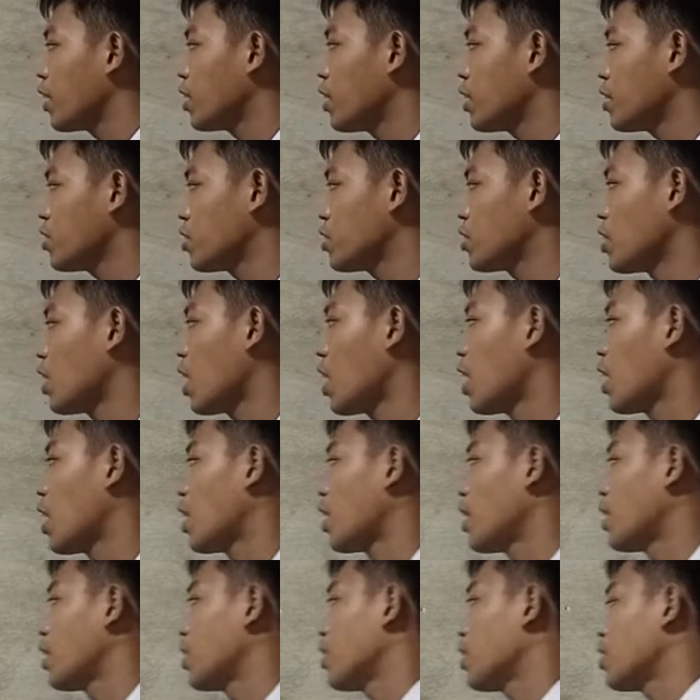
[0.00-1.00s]

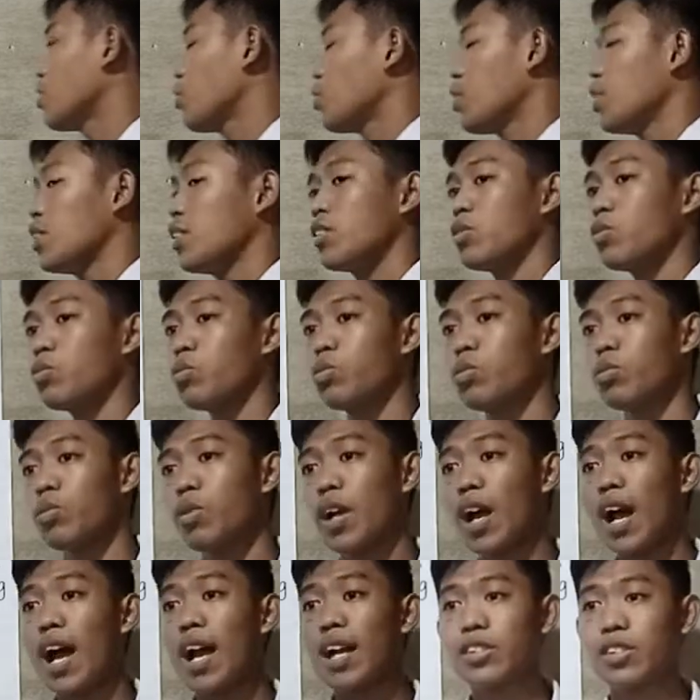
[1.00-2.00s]
That is
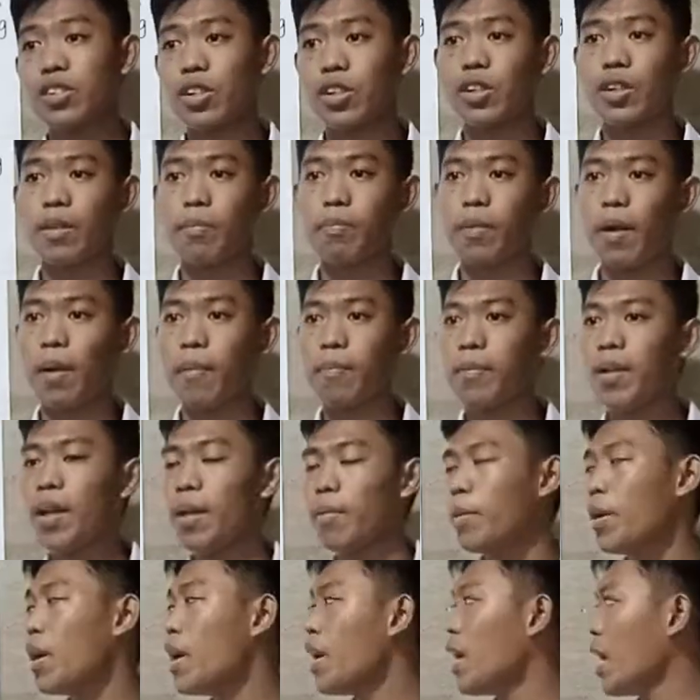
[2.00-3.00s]
asked in the problem.